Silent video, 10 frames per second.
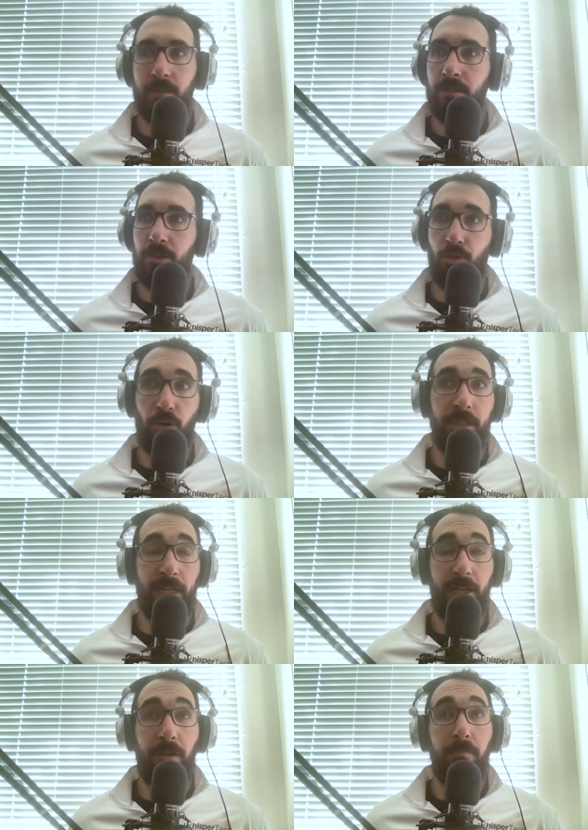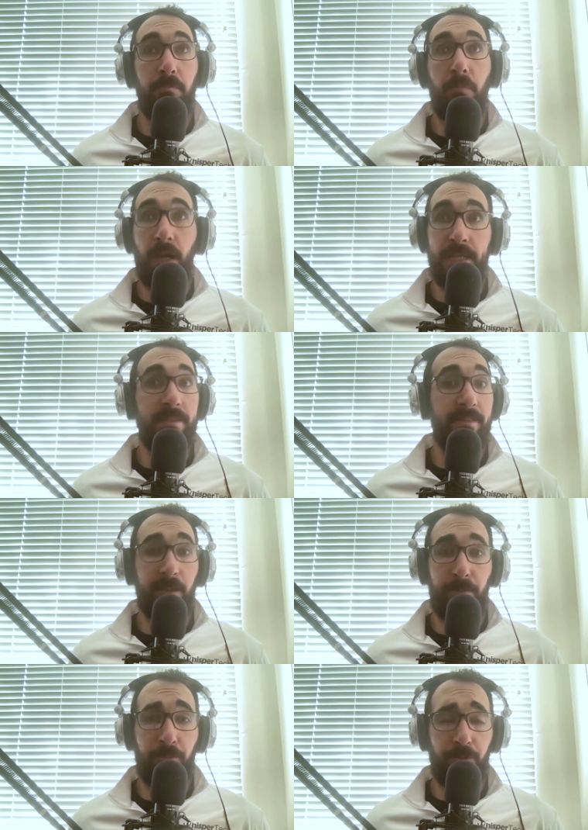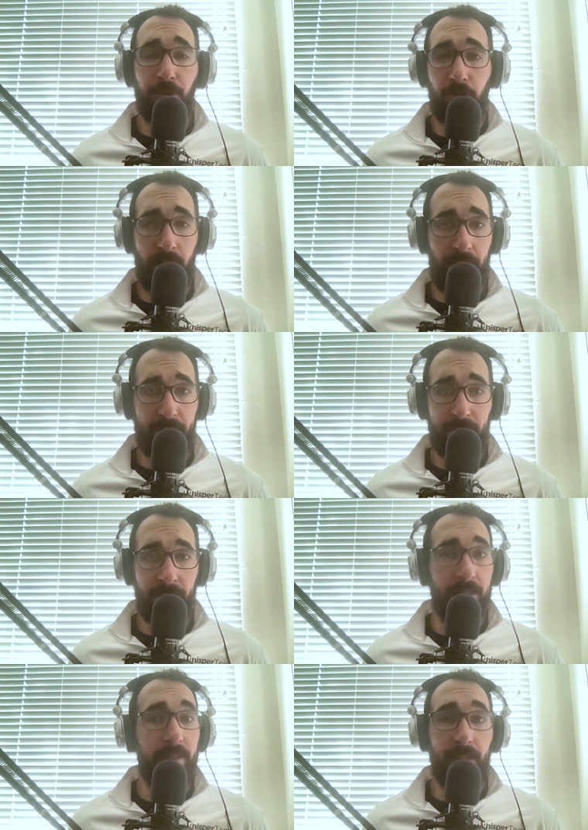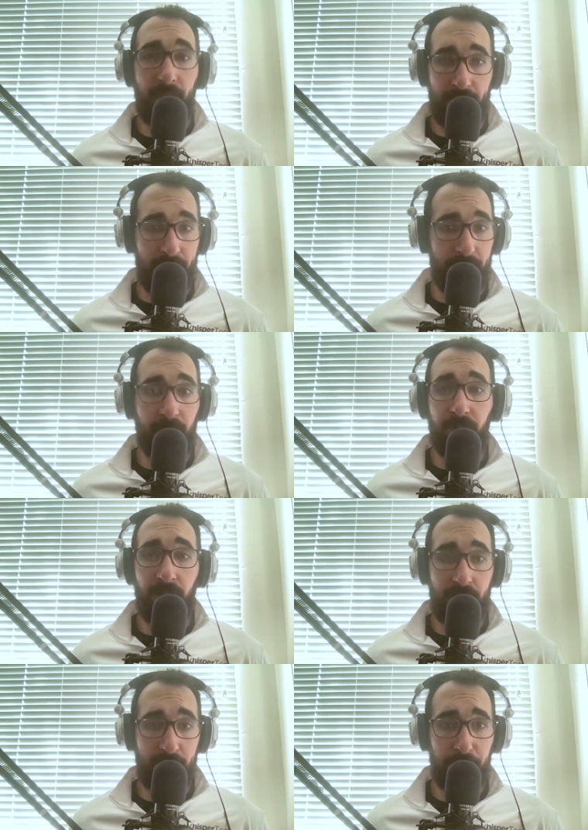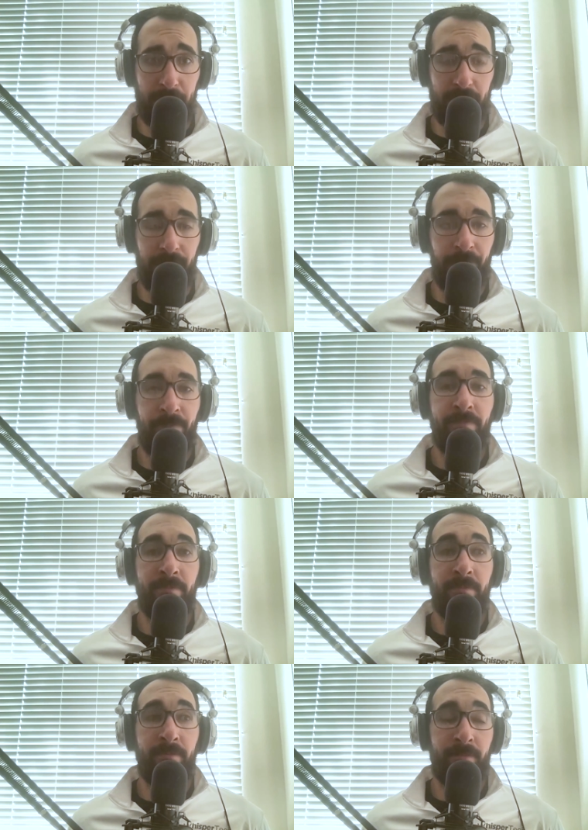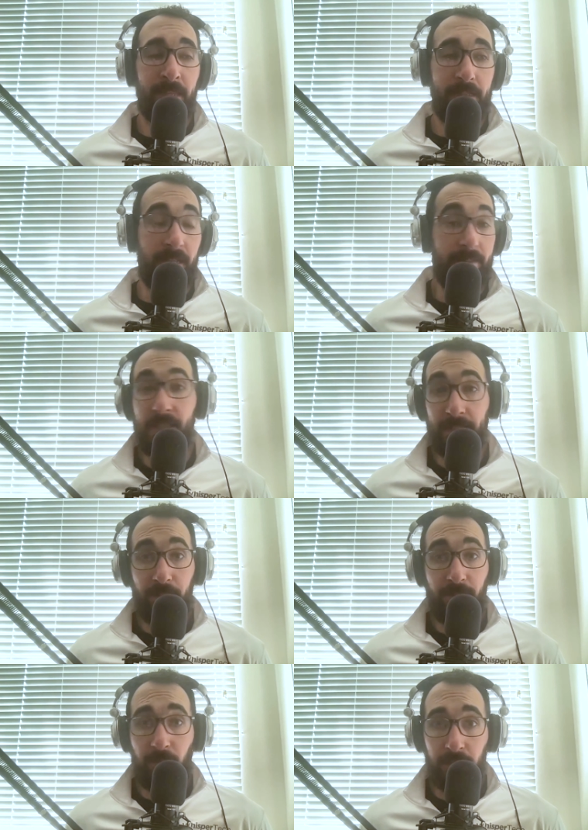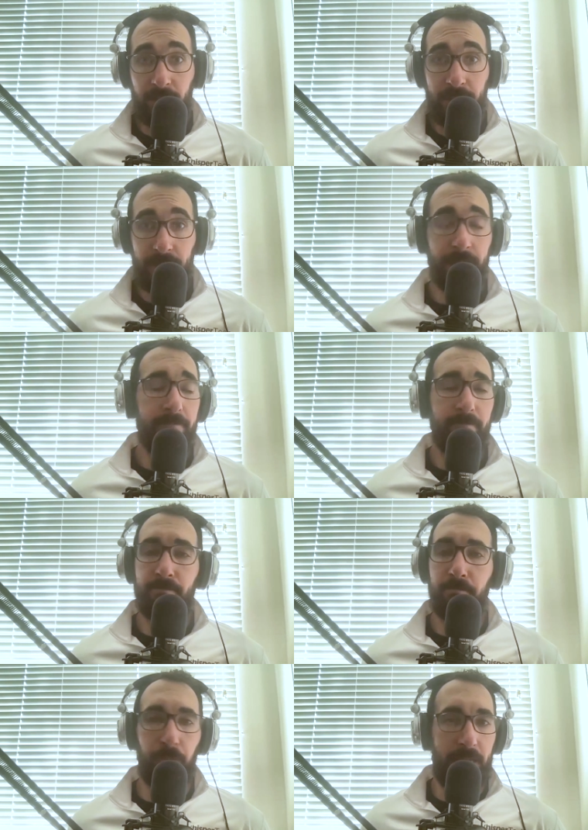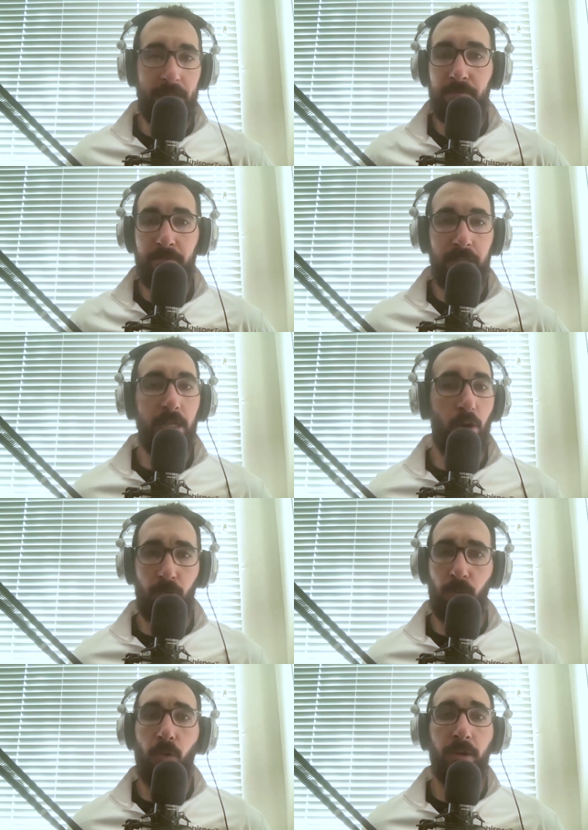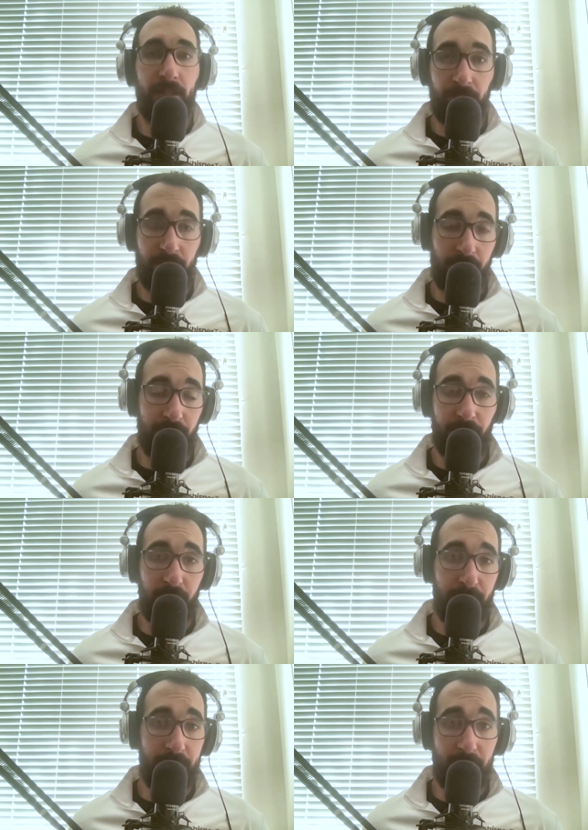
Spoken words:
Your care might slip through the cracks in the chaos of a hospital. That's not their fault. Blame the overworked healthcare system in the